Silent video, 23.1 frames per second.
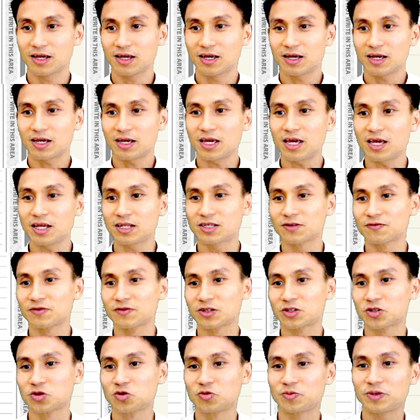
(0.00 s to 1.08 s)
Each of the
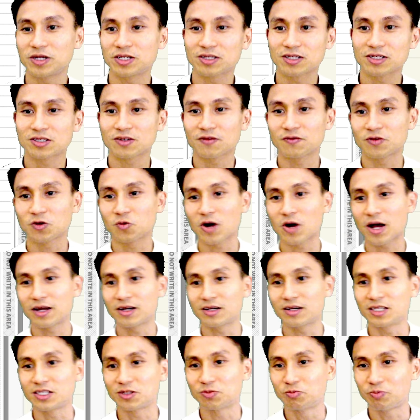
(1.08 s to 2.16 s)
2 pieces of the wire
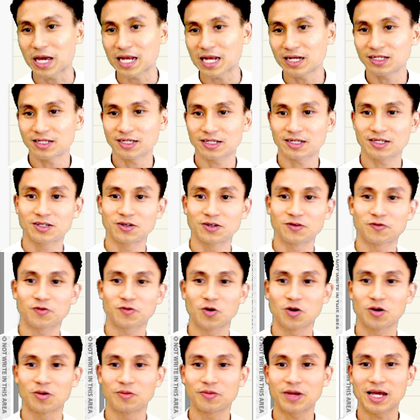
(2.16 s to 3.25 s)
is bent to
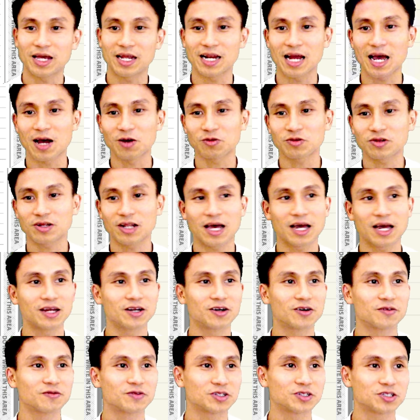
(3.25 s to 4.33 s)
form an outline
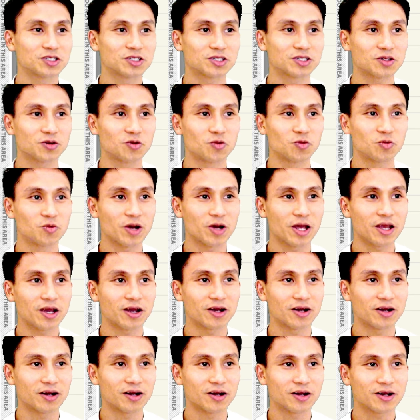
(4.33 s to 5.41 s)
of a
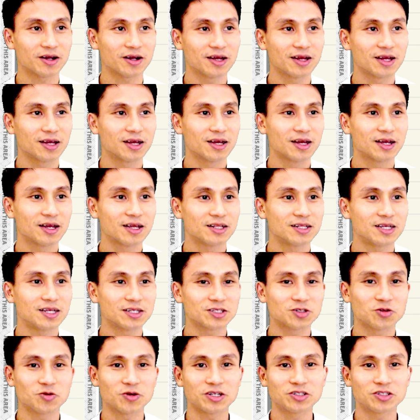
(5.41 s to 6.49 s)
square. This
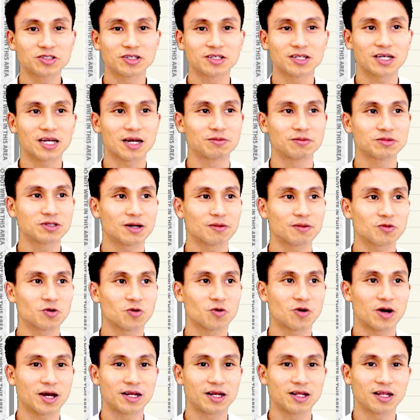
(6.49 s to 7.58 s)
question comes up
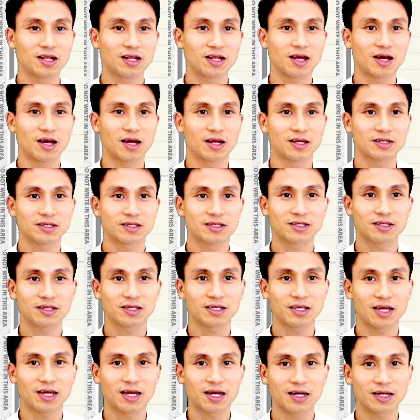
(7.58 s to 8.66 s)
quite a lot,
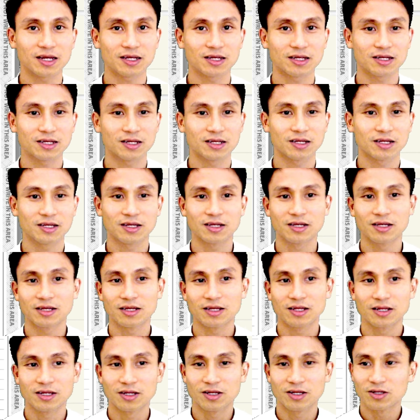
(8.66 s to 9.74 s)
yeah?
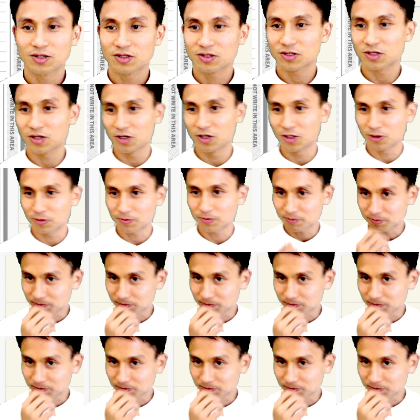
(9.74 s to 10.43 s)
So,